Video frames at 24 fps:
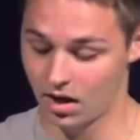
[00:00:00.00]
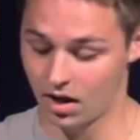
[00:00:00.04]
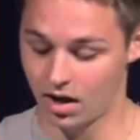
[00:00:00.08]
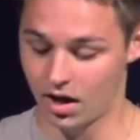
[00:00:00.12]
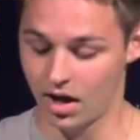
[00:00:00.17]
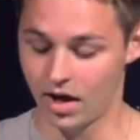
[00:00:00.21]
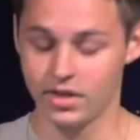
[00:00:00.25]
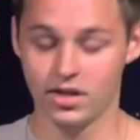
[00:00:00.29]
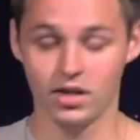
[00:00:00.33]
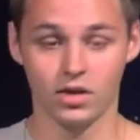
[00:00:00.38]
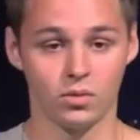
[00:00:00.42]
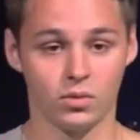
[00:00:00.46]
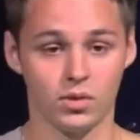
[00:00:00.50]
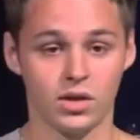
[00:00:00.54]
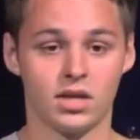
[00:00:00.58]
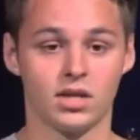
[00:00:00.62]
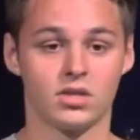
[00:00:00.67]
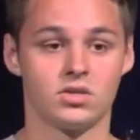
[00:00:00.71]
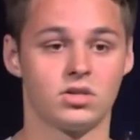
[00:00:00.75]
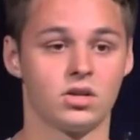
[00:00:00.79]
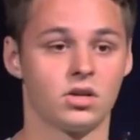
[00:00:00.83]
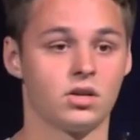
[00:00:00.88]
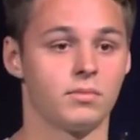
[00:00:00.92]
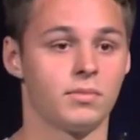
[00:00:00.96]
I think we can
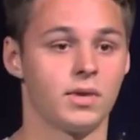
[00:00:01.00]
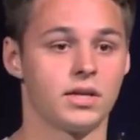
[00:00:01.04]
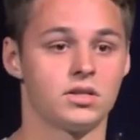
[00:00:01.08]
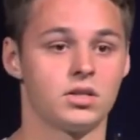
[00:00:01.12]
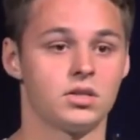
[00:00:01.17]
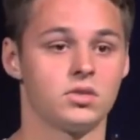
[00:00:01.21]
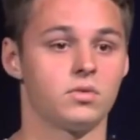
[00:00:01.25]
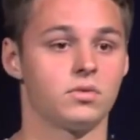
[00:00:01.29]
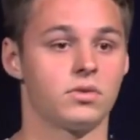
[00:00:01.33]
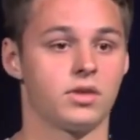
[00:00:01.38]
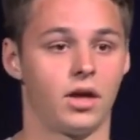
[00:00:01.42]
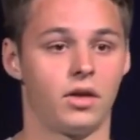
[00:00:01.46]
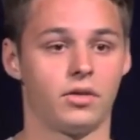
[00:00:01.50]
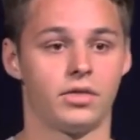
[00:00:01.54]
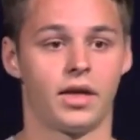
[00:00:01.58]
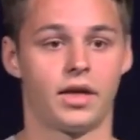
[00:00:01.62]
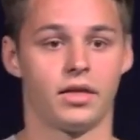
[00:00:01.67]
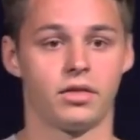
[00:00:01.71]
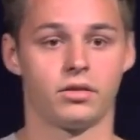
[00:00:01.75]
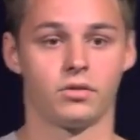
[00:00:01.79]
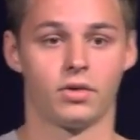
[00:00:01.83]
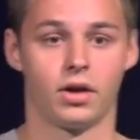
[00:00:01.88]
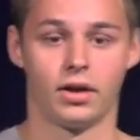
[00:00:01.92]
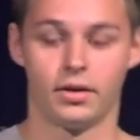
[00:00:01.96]
share the message without that
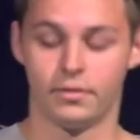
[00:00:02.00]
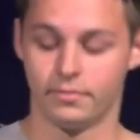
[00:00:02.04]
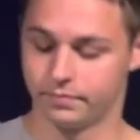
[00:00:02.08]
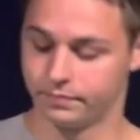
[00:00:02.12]
threat.